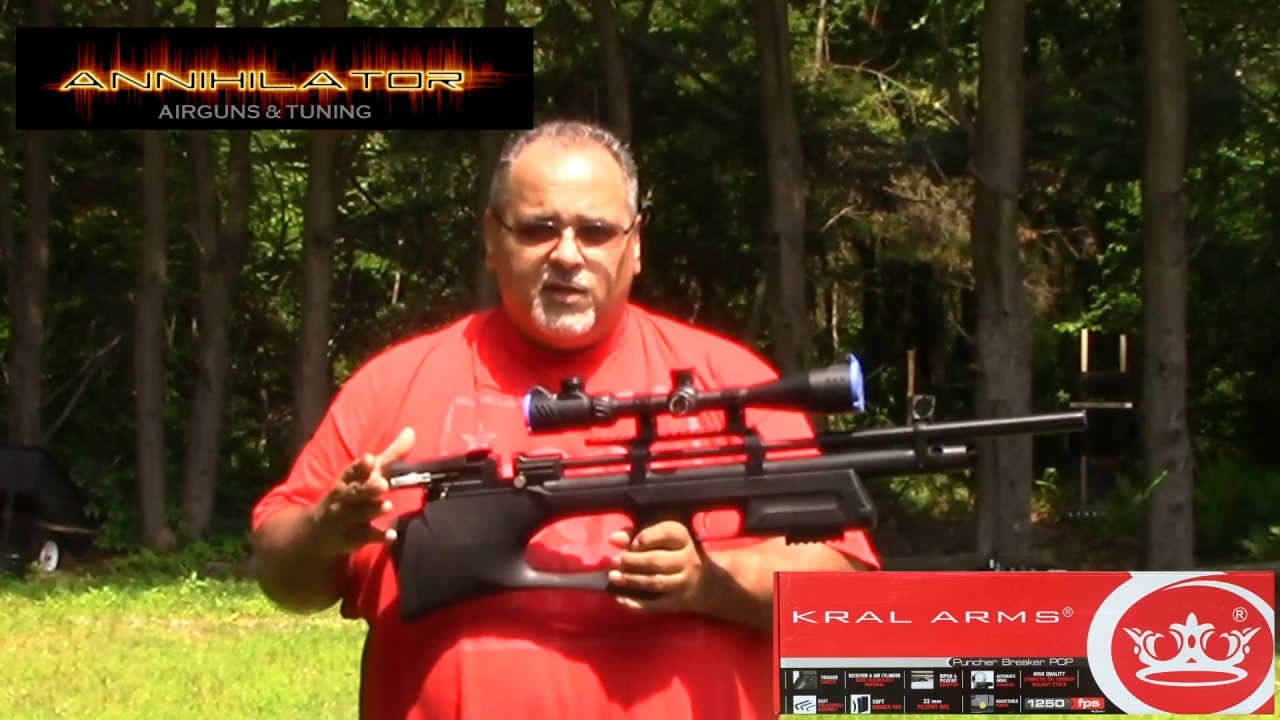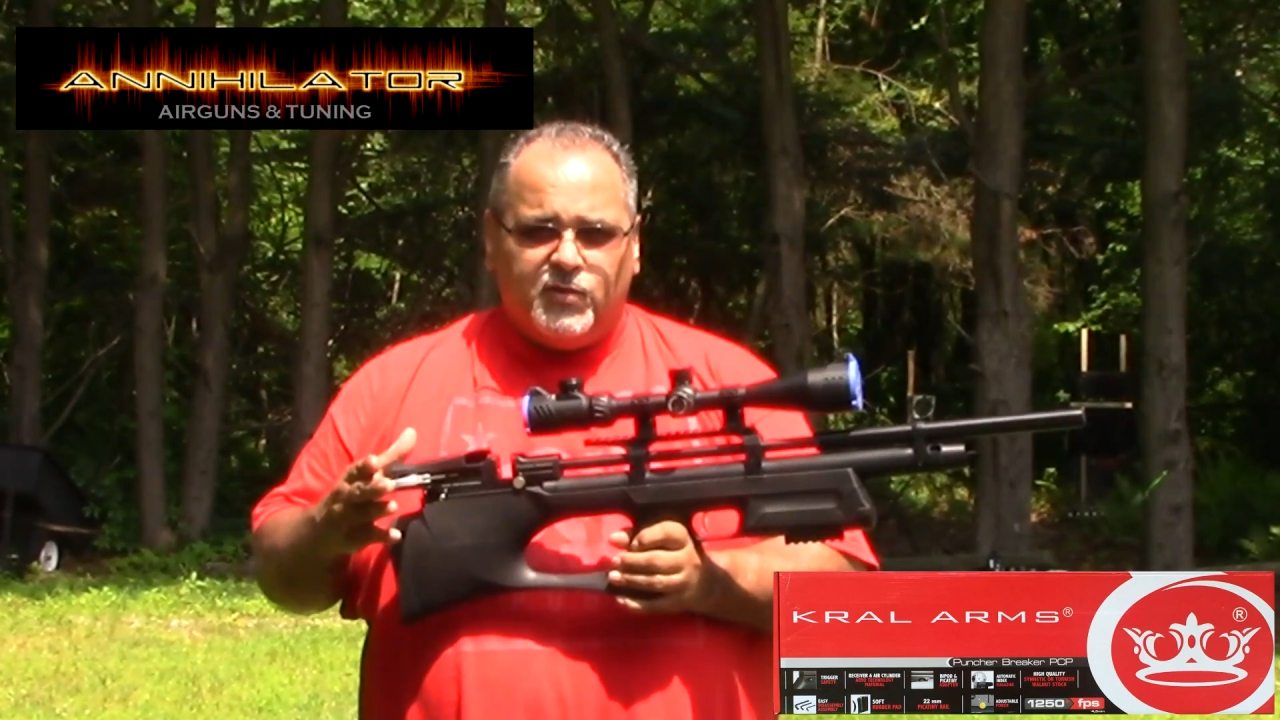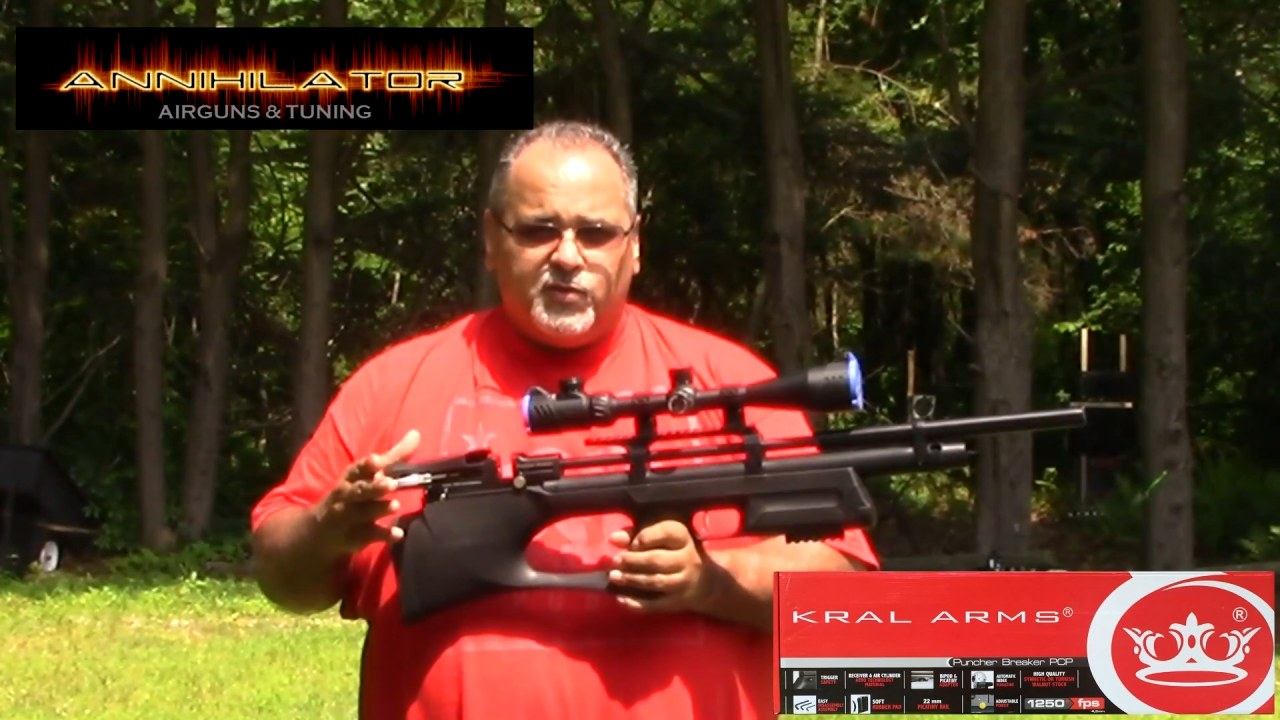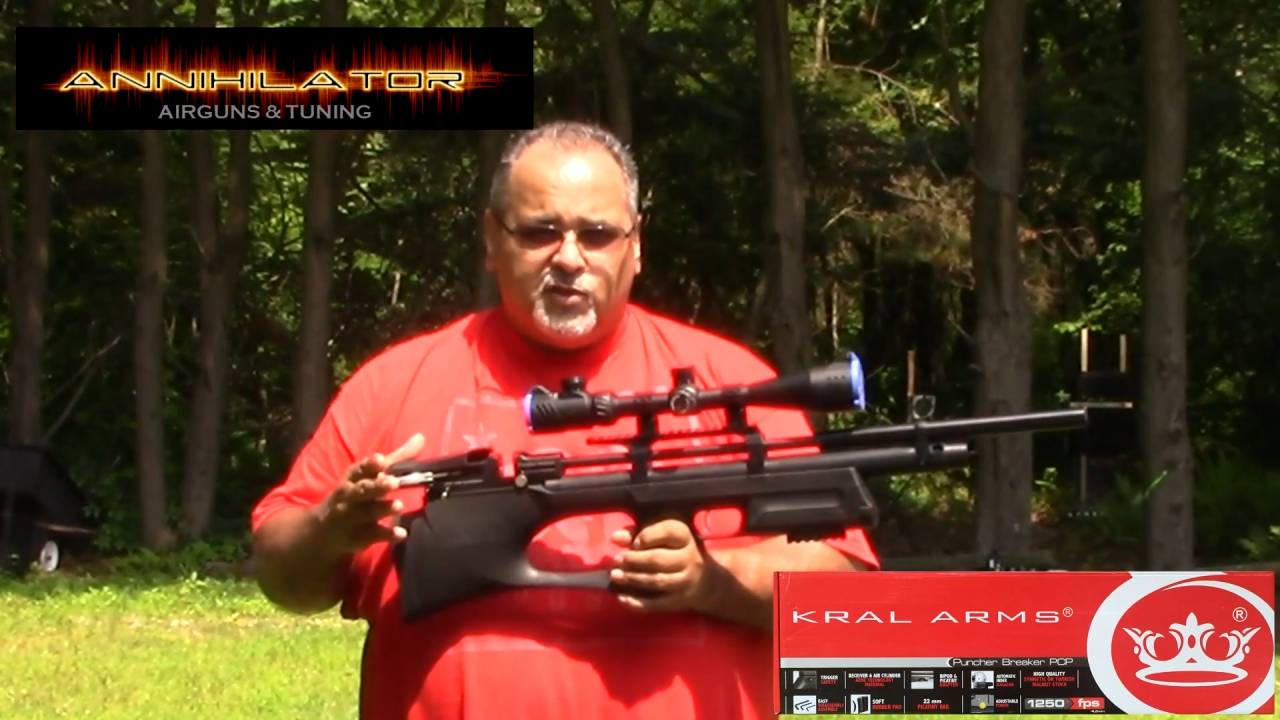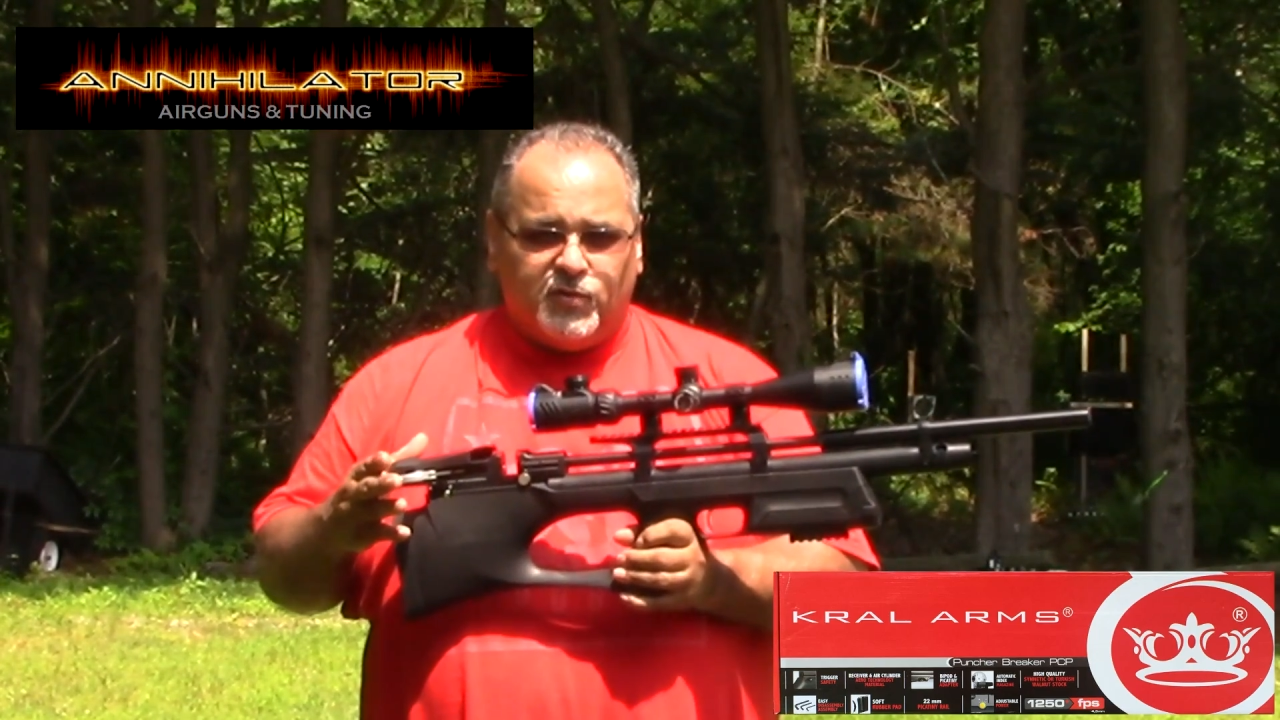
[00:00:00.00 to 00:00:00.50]

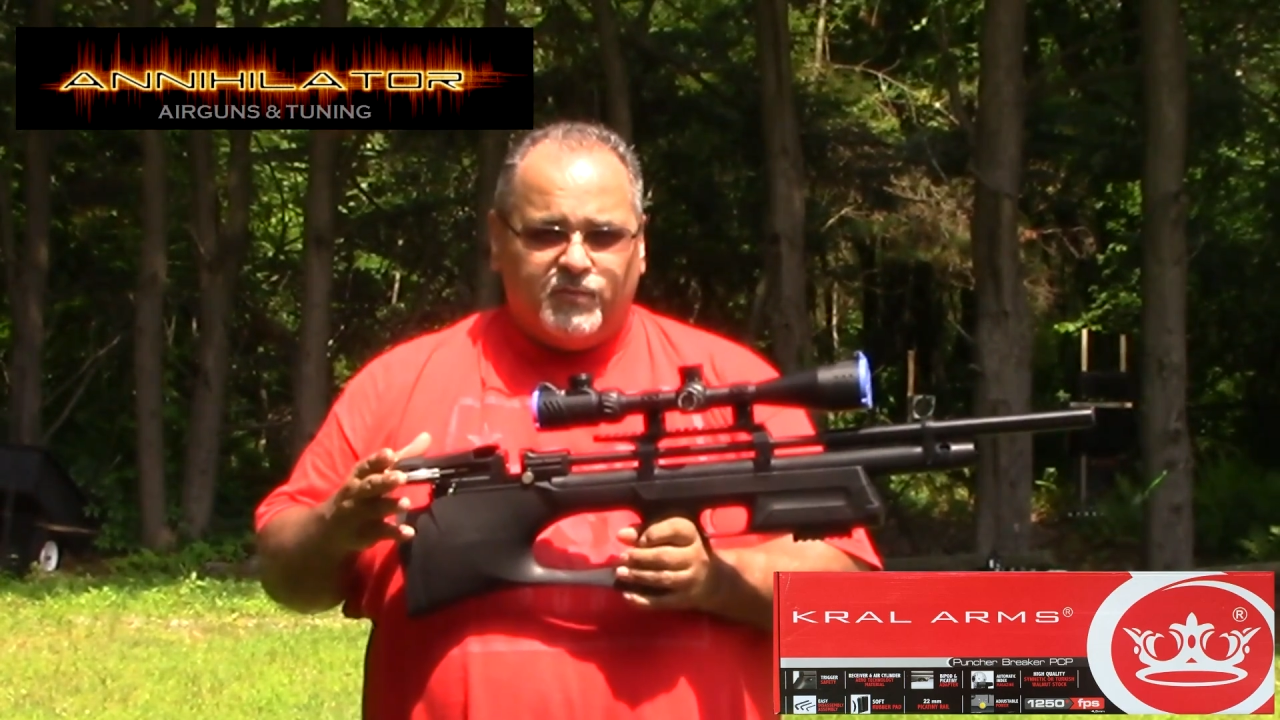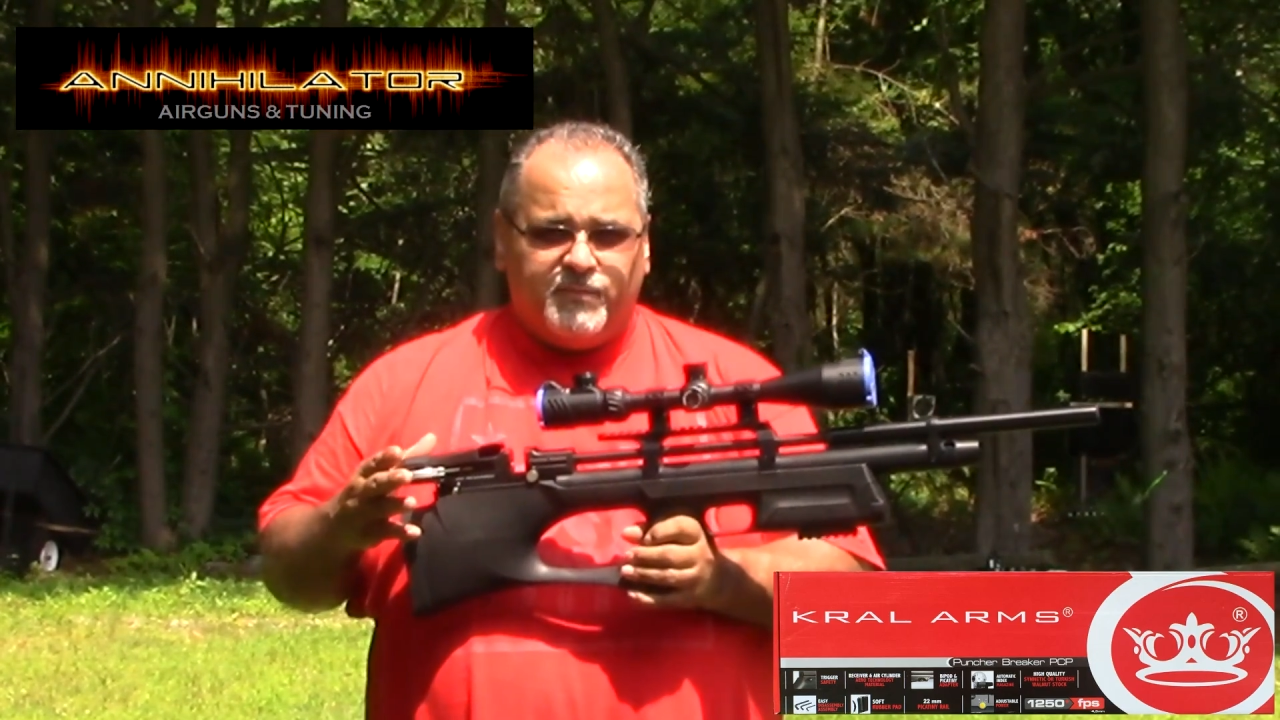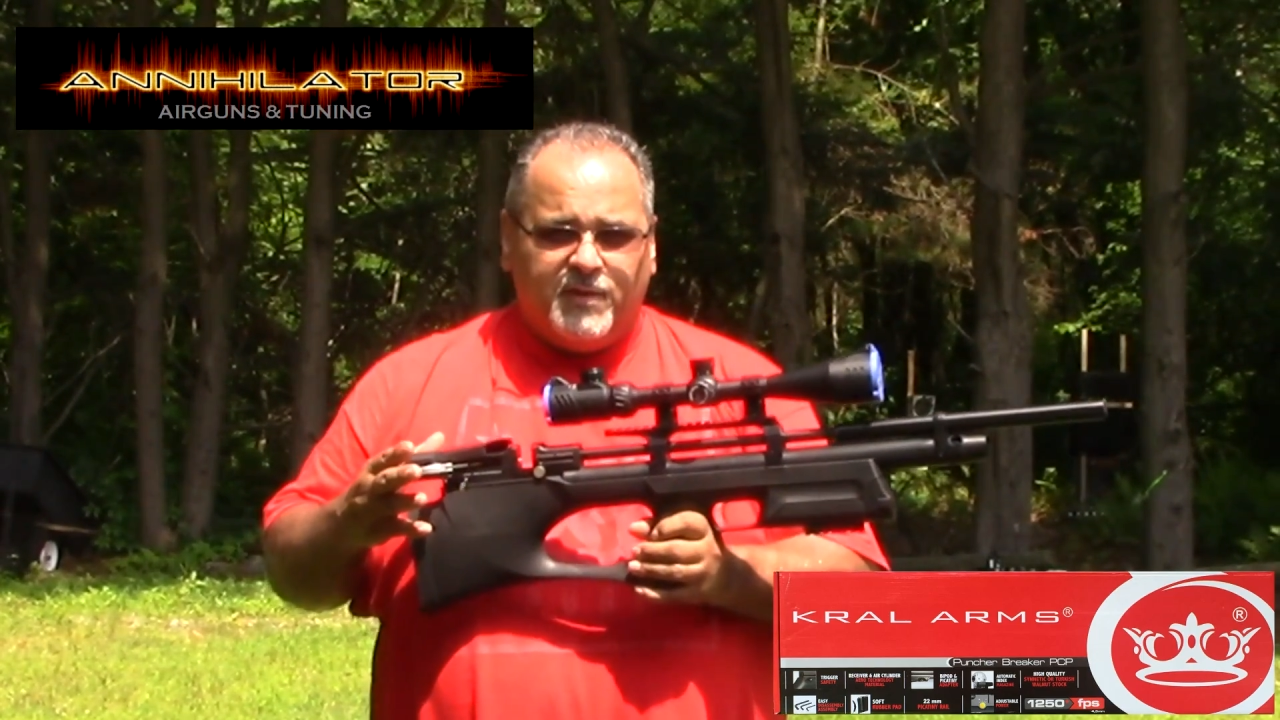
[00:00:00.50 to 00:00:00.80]
used to.